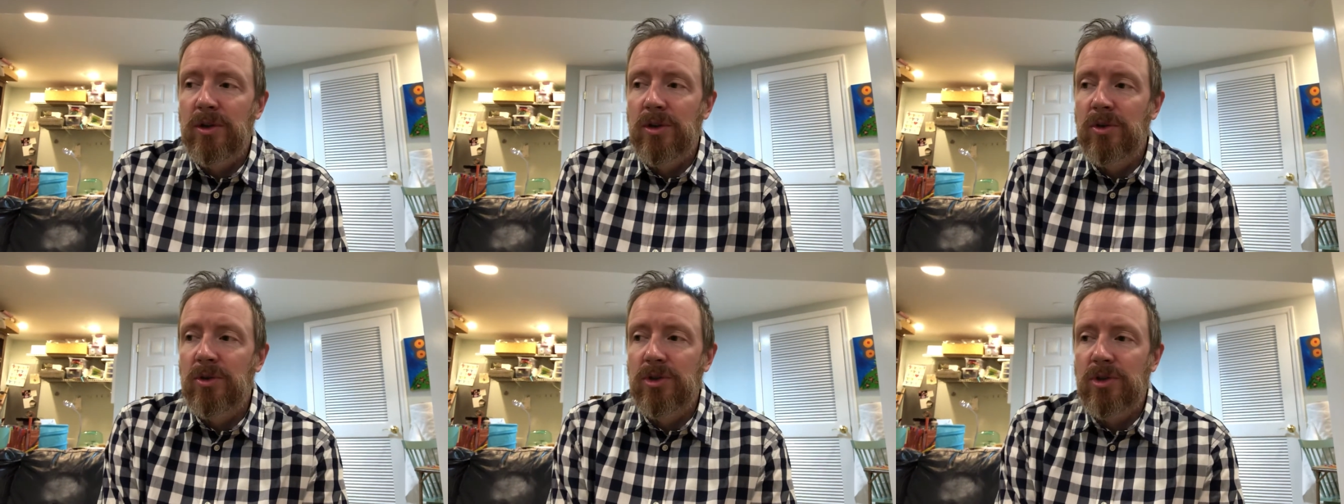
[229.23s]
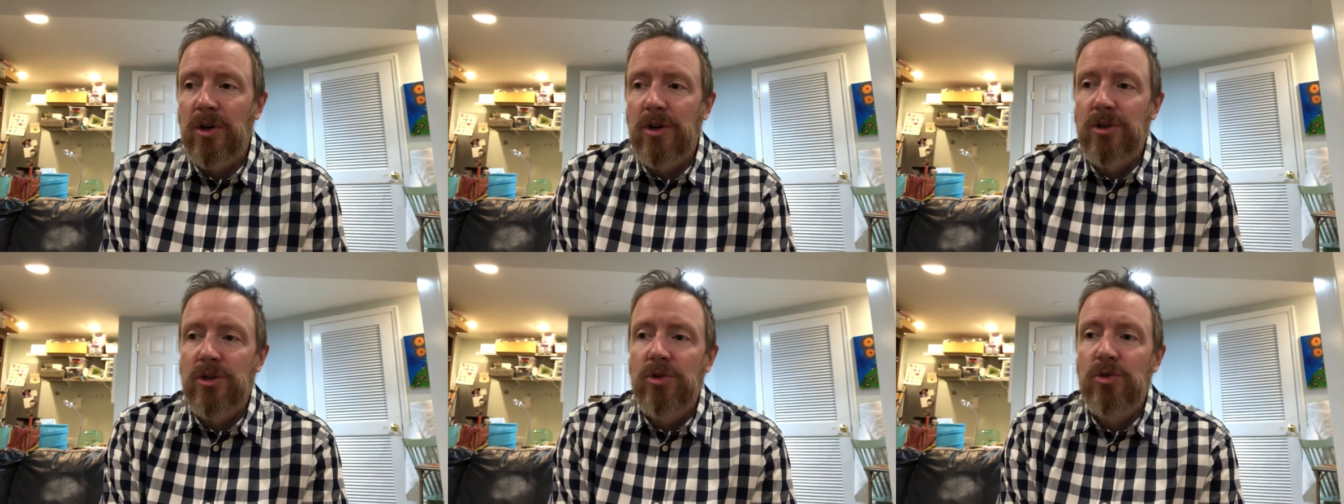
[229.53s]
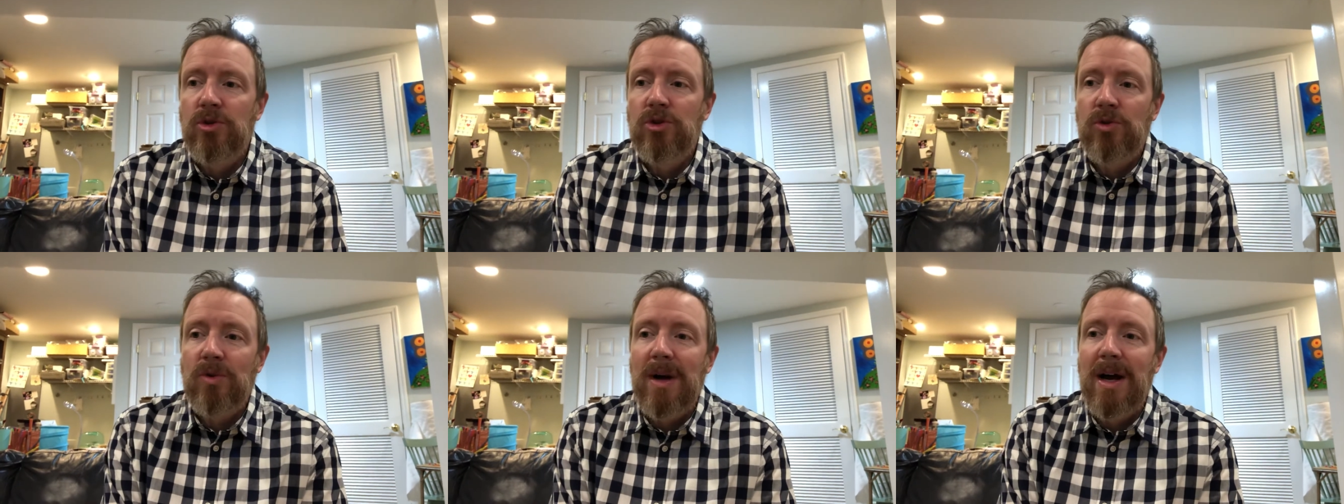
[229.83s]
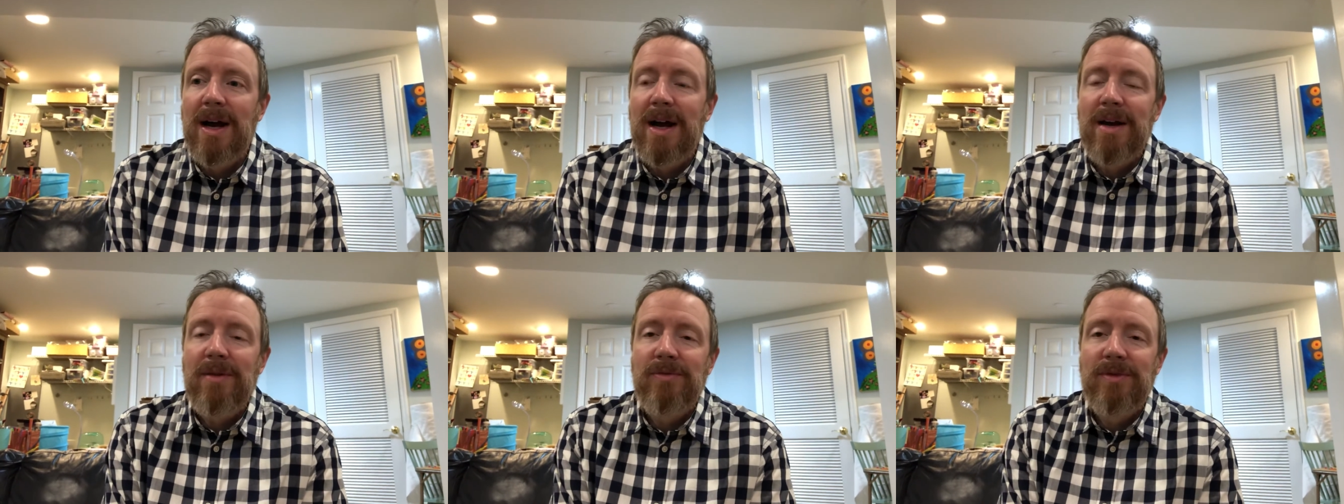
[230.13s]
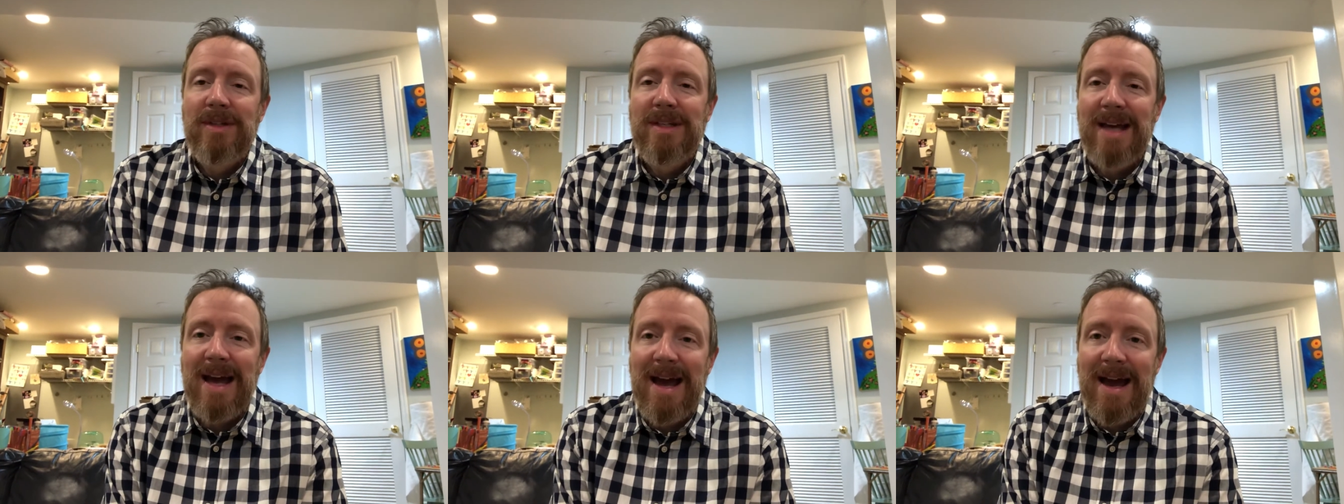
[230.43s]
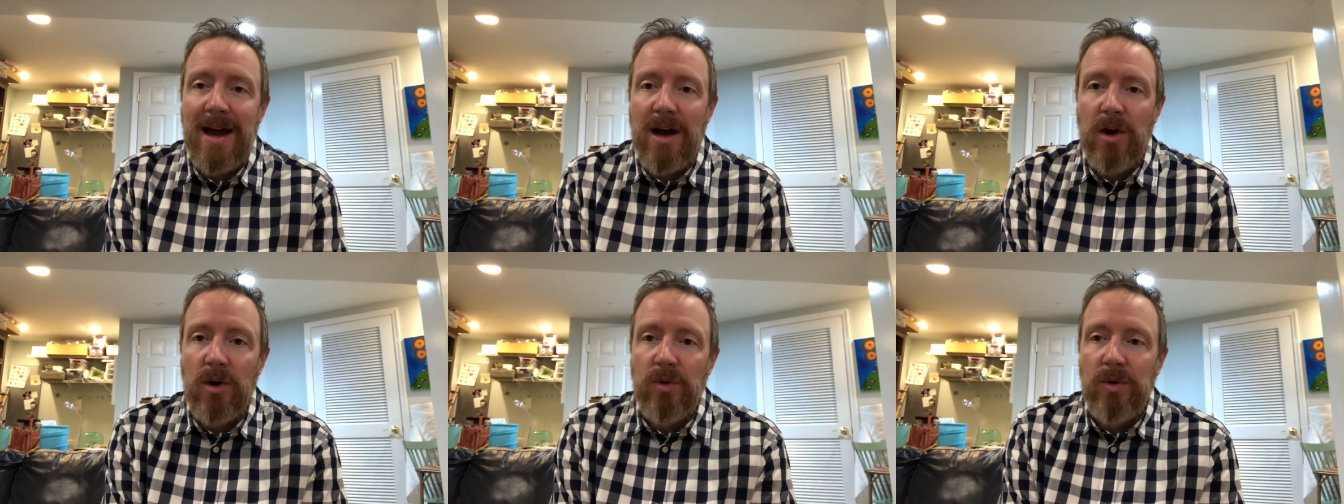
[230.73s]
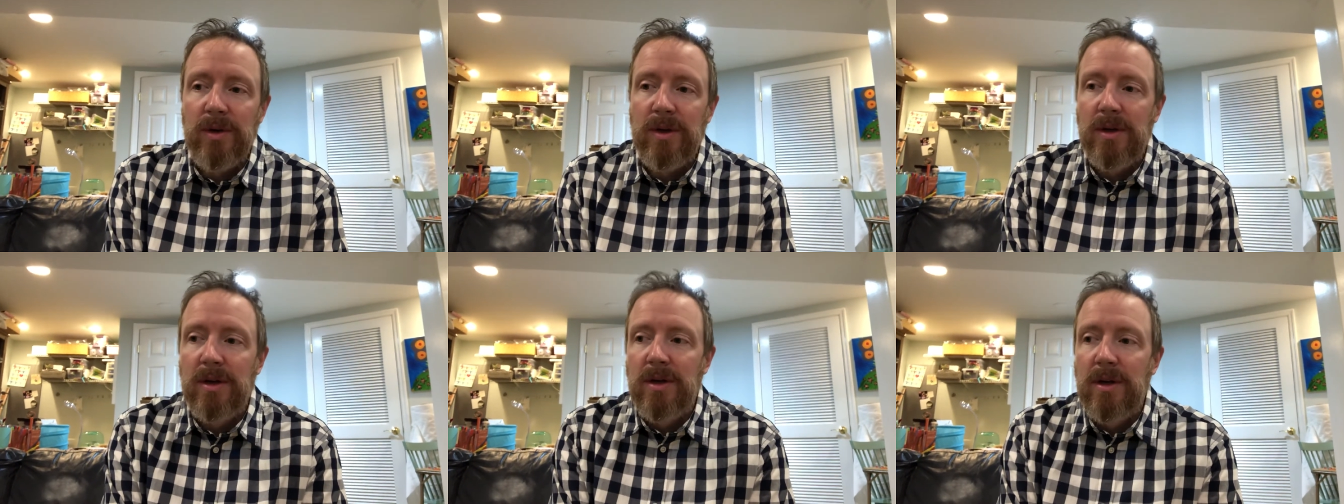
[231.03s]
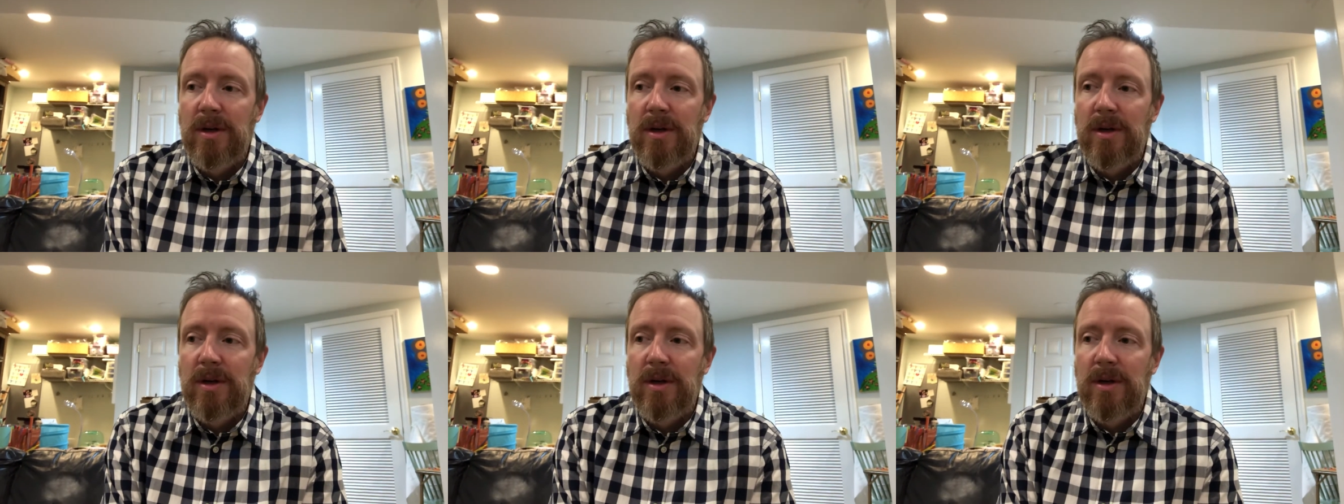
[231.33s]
start to drive down